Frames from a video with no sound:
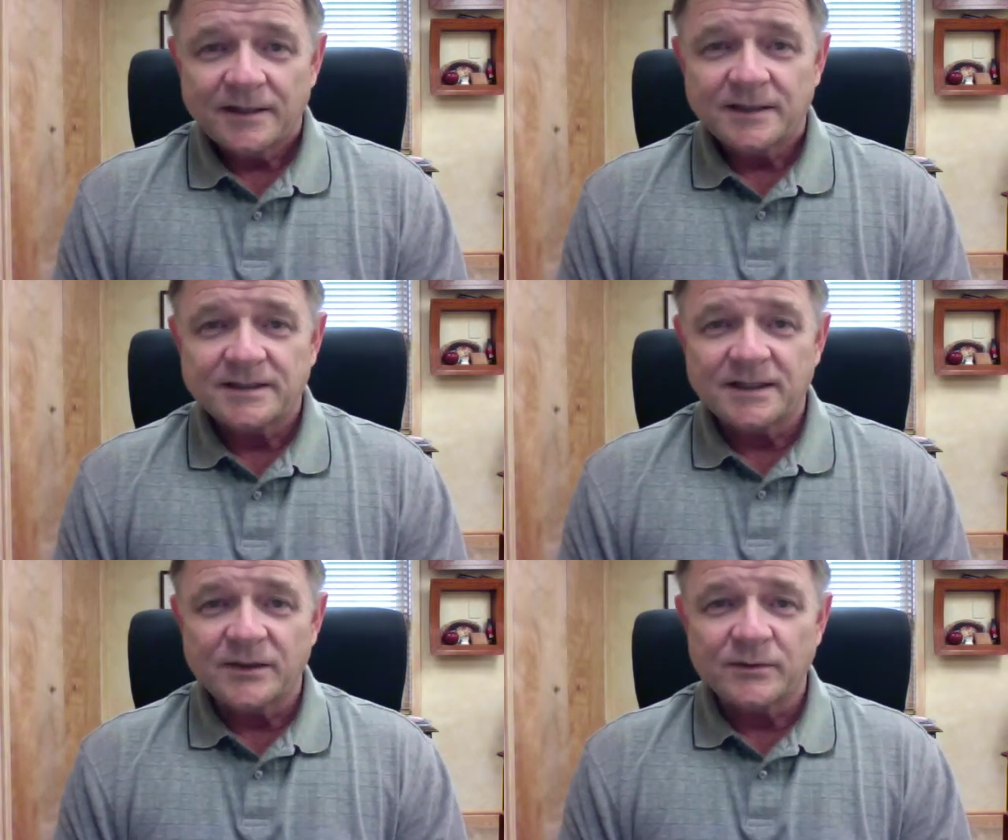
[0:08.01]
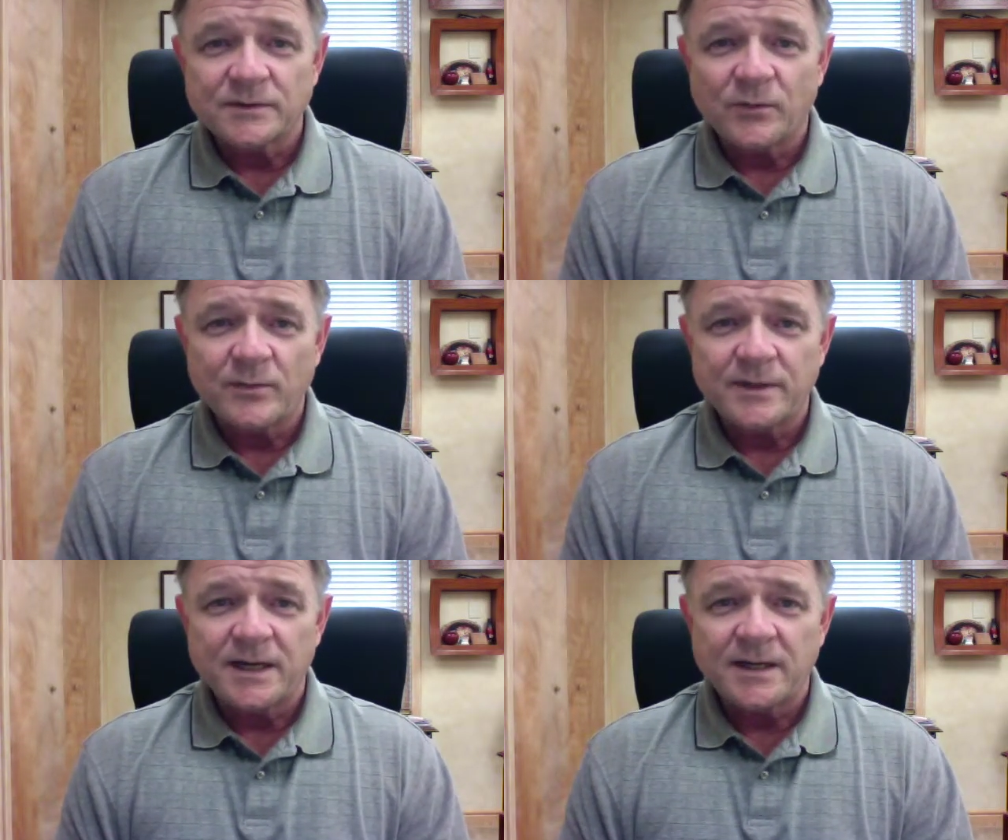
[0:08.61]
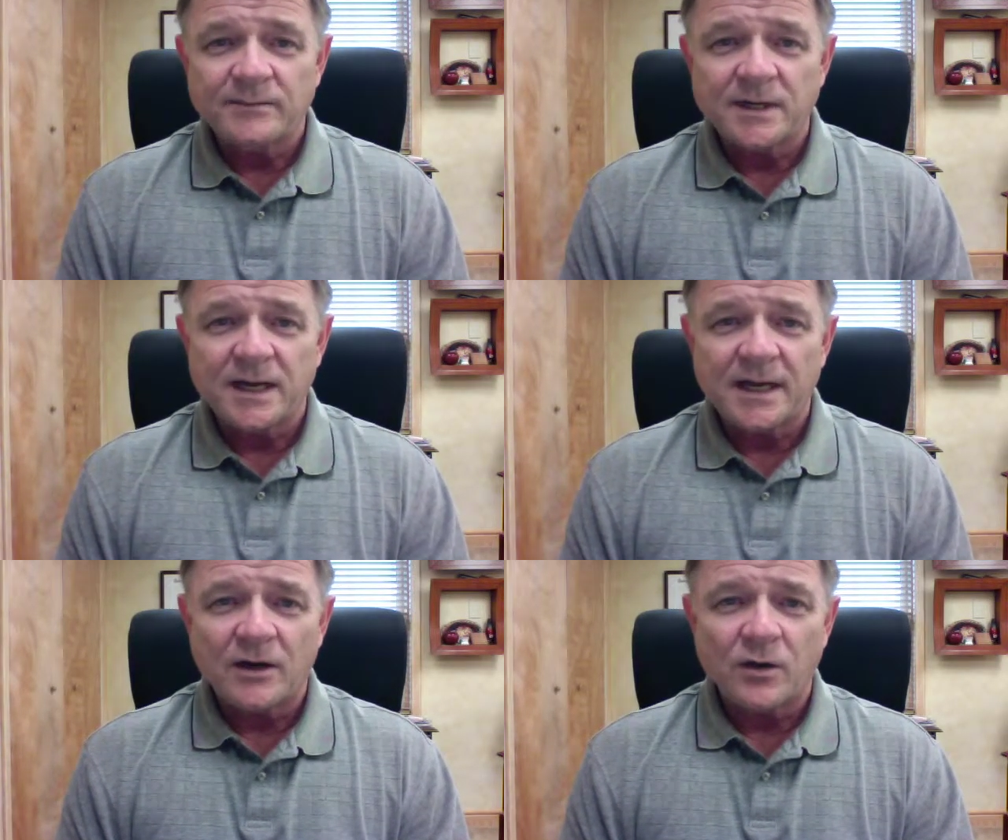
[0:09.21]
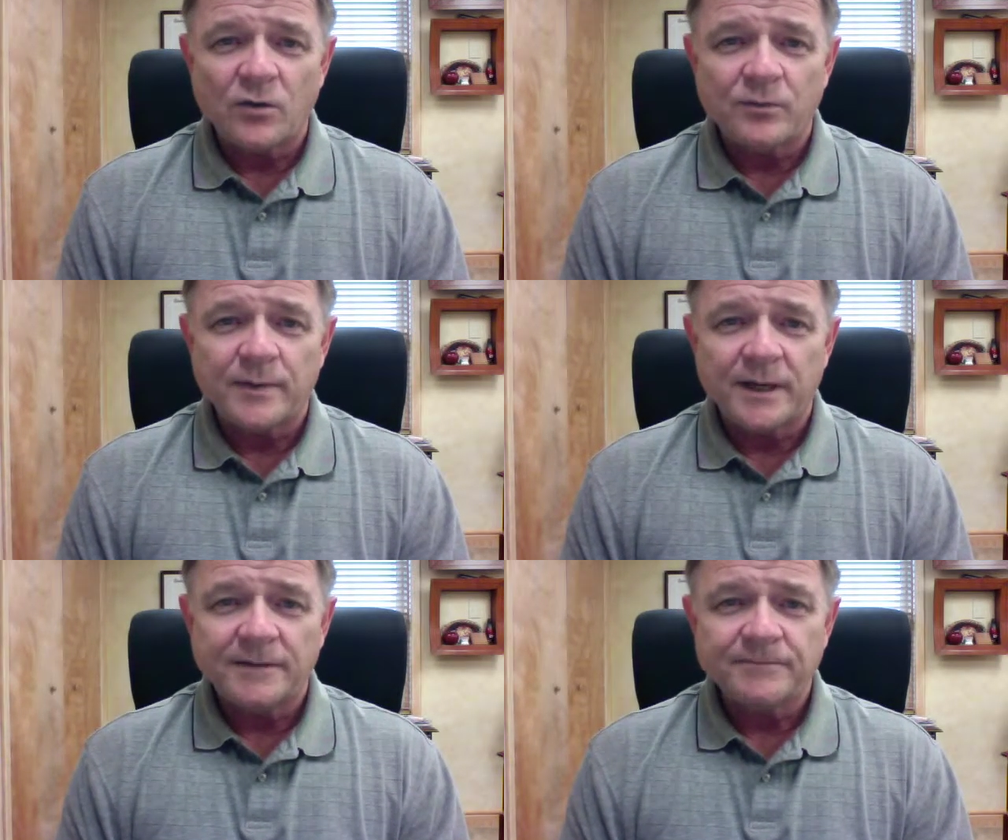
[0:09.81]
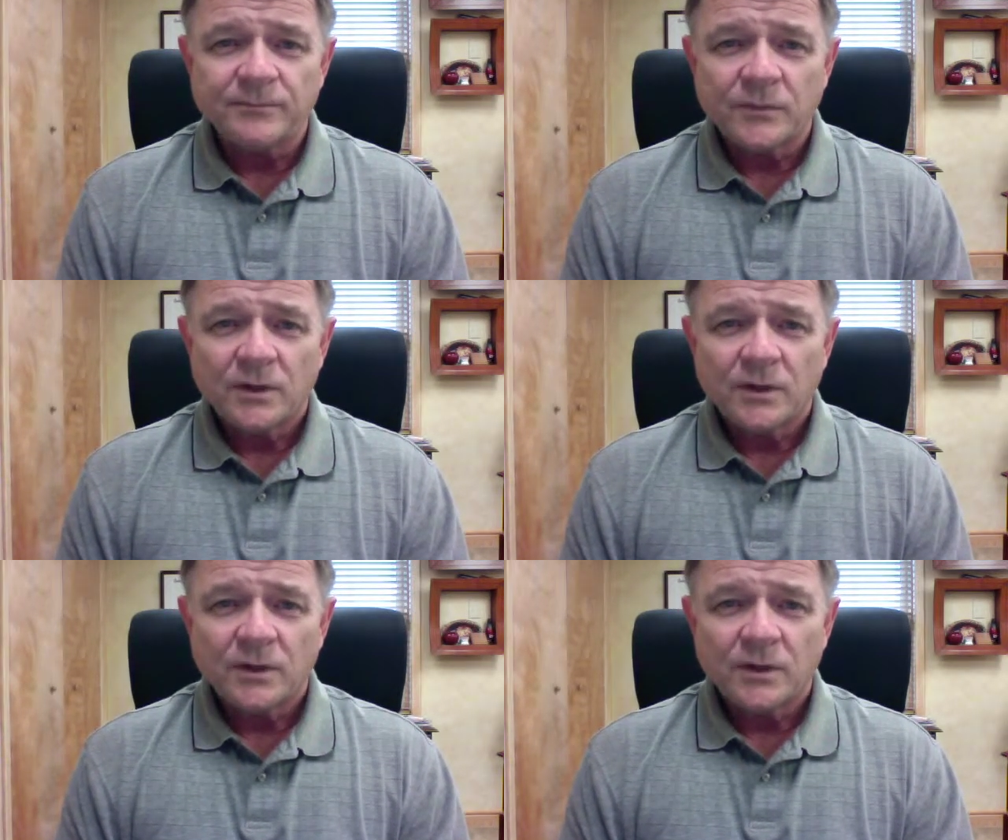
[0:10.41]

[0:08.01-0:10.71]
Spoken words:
You see, there was a woman named Naomi